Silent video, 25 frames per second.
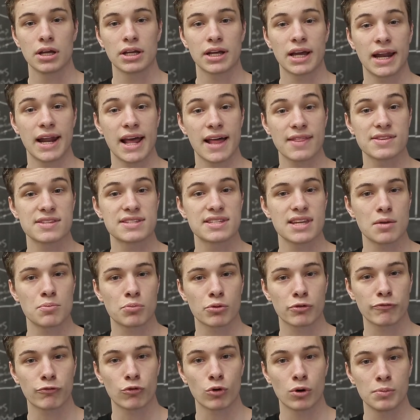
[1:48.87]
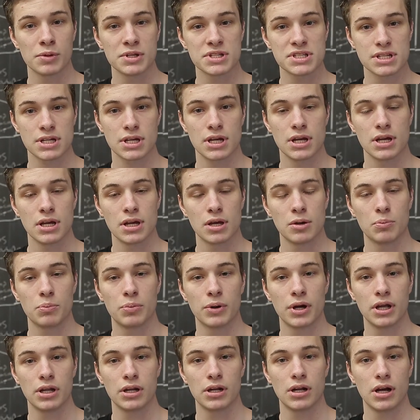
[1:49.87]
kind of had the same performance
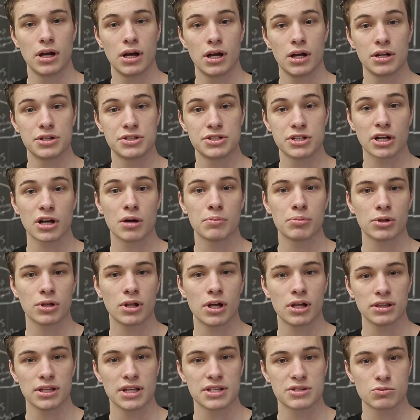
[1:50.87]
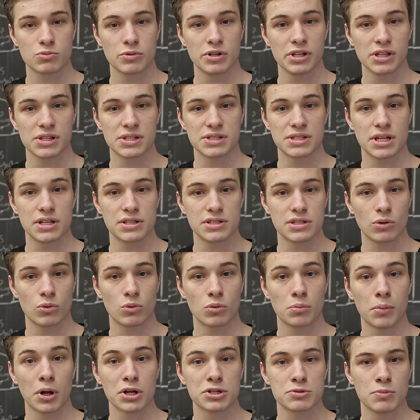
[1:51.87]
but took up a lot less real estate, so
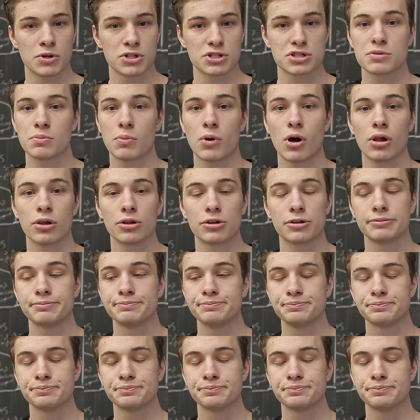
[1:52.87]
were much smaller.